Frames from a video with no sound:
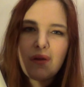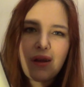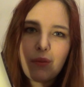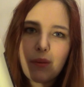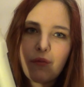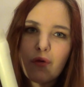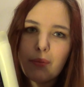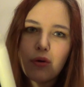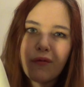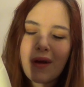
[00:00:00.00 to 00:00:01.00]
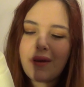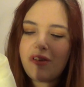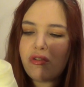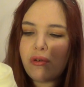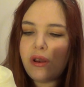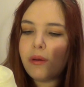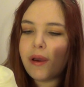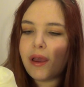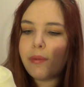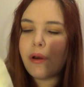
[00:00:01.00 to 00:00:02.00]
it anyway before I put foundation on
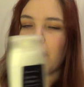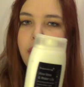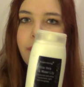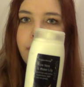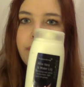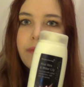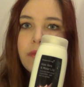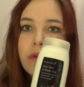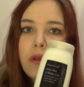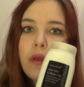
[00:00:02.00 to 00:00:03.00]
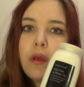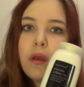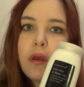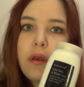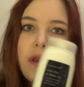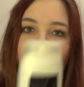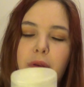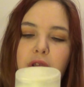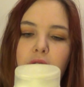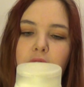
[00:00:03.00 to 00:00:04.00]
anyway, but yeah,
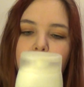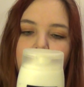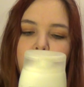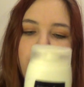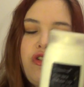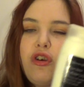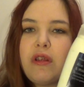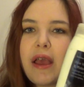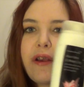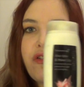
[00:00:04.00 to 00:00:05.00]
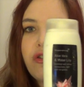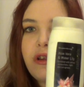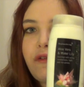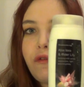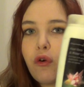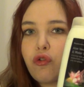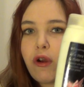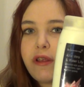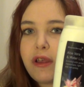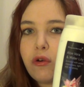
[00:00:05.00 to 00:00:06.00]
but you know, you should use it extra if you've got
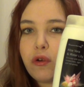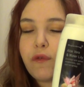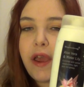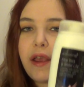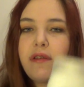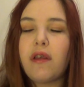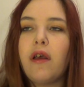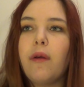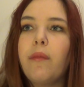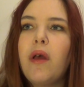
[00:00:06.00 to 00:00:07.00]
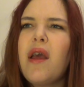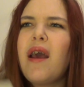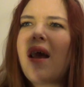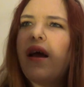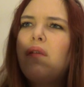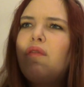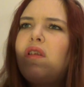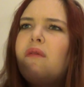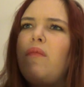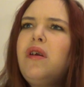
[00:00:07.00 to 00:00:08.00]
dry skin on your face. And for
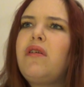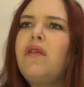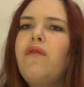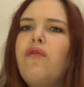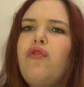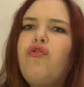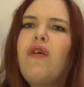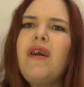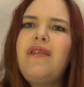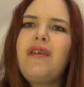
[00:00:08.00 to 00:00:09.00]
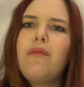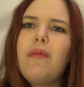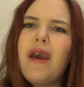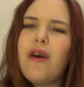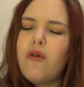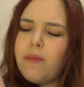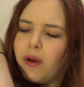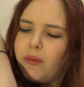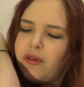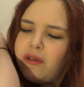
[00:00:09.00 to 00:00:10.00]
some reason, I've got dry skin on my
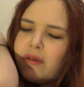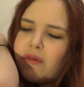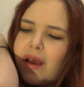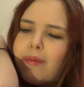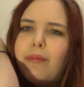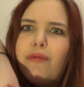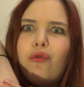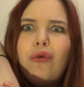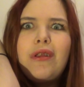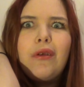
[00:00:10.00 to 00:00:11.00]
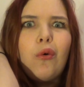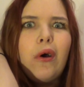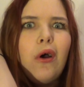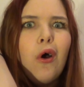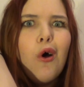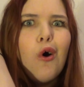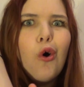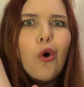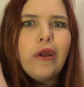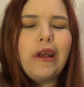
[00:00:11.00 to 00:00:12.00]
elbow, which has never happened before. That's a quite
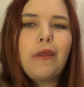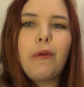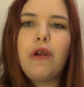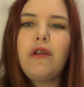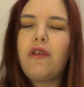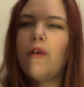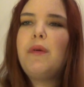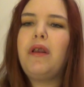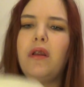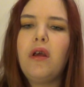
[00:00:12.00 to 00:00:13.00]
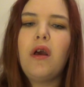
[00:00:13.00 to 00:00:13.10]
odd experience. So I've been